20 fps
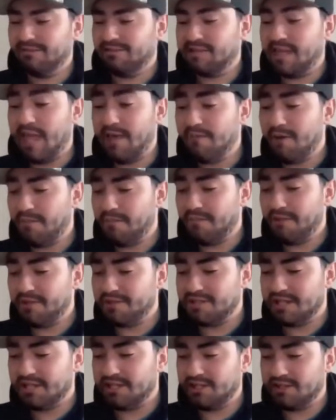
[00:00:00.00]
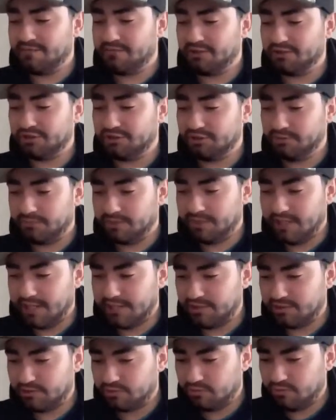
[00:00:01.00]
Came up with this idea for sure, but
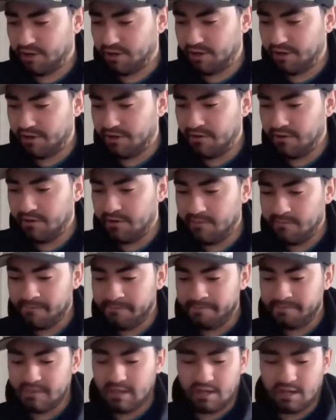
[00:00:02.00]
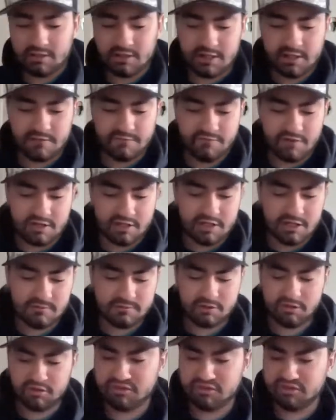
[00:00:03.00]
that's where a lot of the fun comes
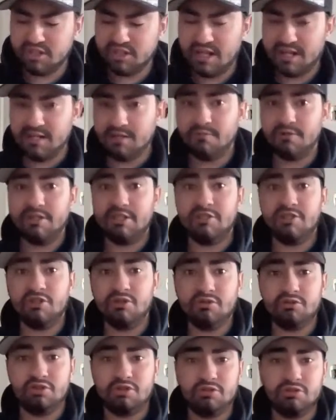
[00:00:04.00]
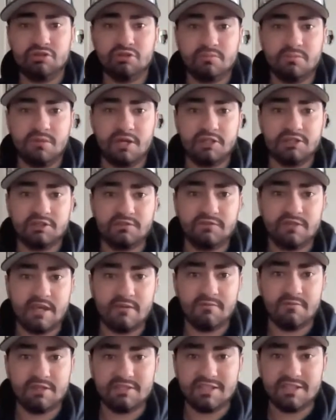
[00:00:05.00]
So that didn't really do too much. You can't
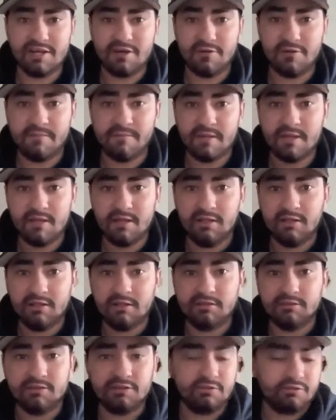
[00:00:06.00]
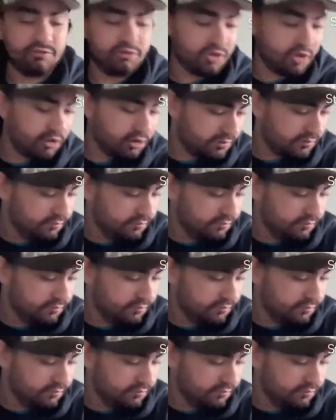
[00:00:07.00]
really tell. It was dark.